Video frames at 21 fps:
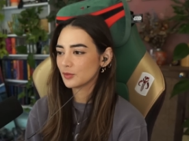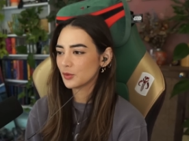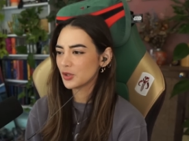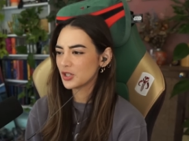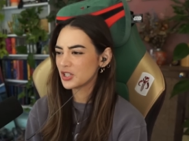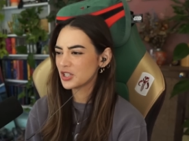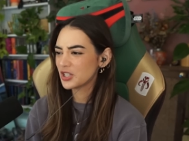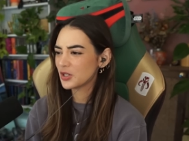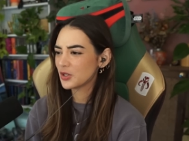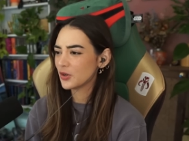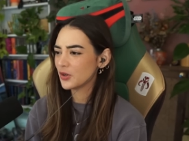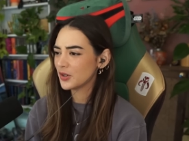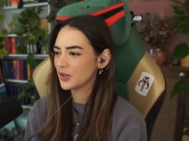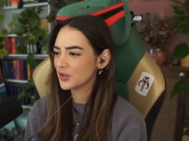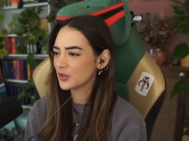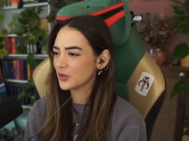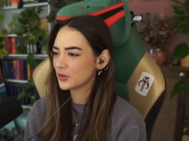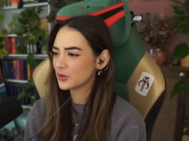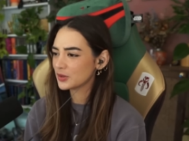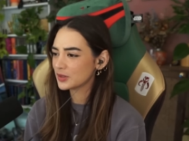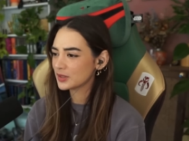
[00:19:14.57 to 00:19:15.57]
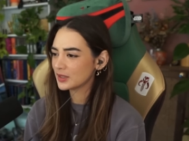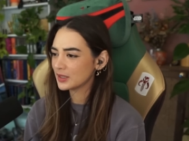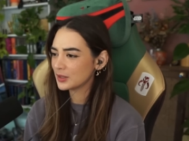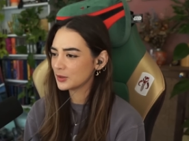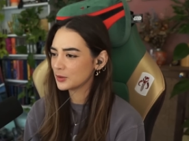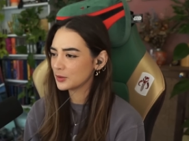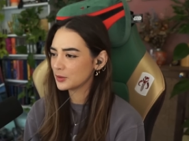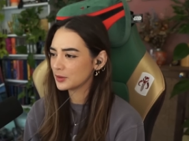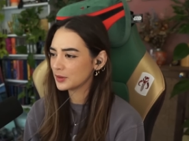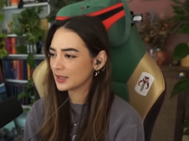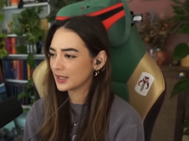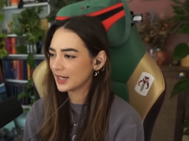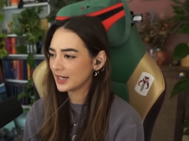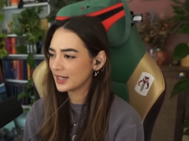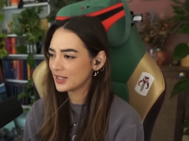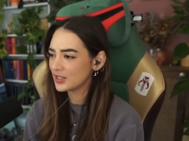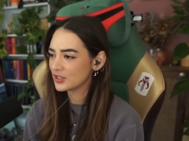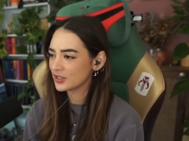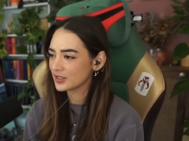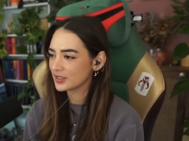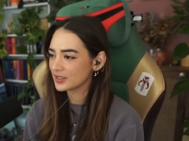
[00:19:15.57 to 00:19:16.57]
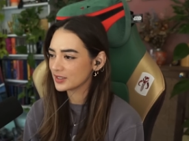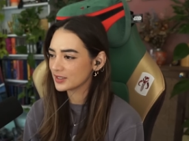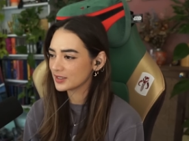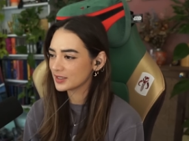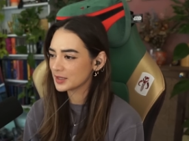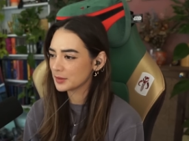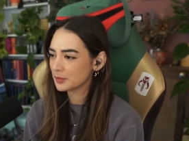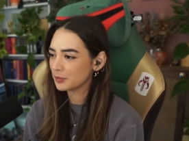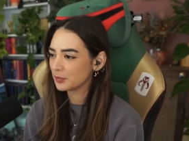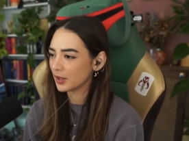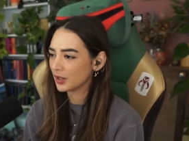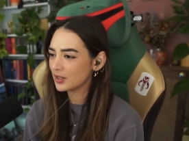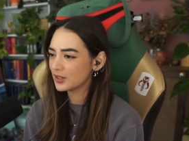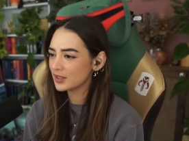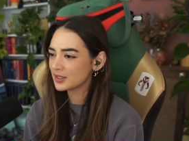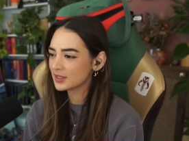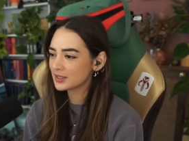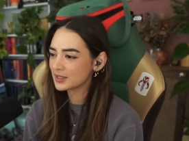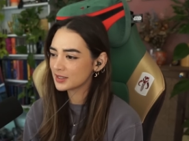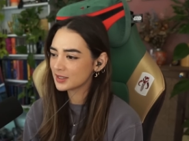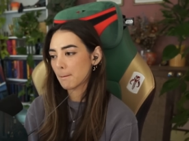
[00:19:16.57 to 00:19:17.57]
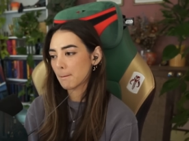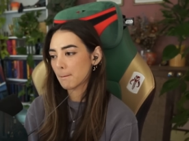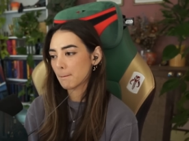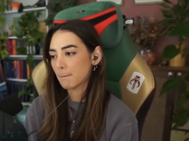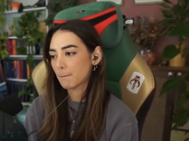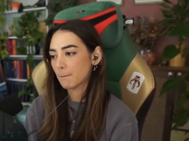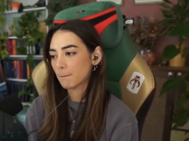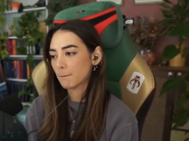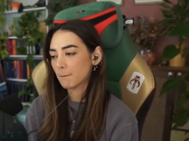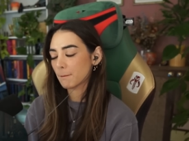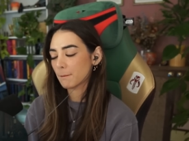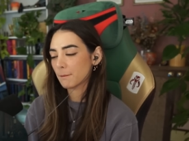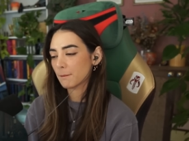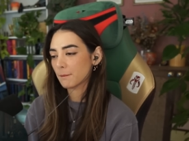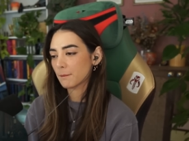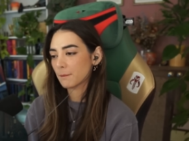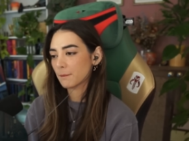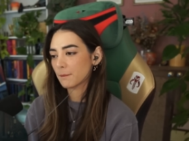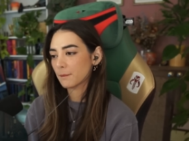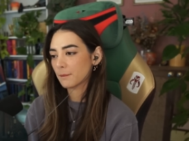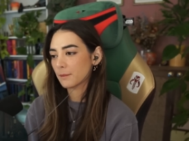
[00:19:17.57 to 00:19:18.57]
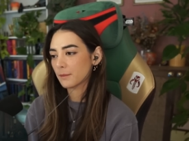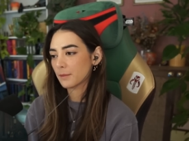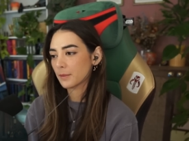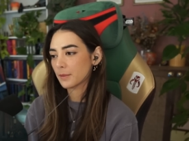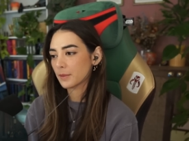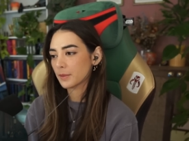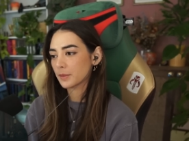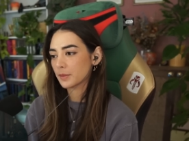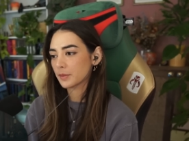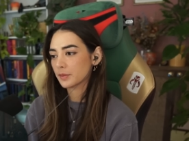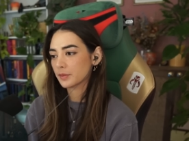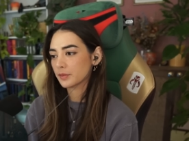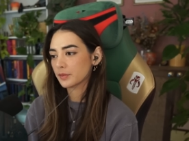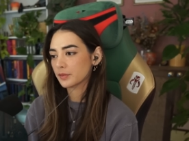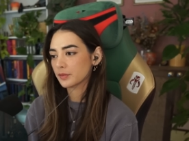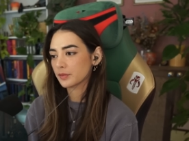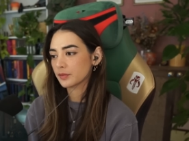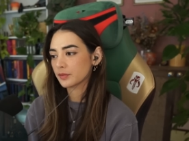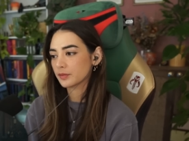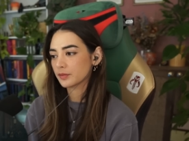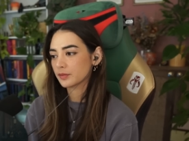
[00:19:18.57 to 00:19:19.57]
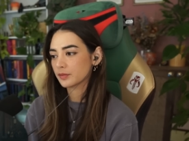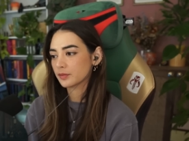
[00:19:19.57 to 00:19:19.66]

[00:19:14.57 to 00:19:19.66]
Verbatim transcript: she got in those little cages? Is it bugs? This one stopped singing.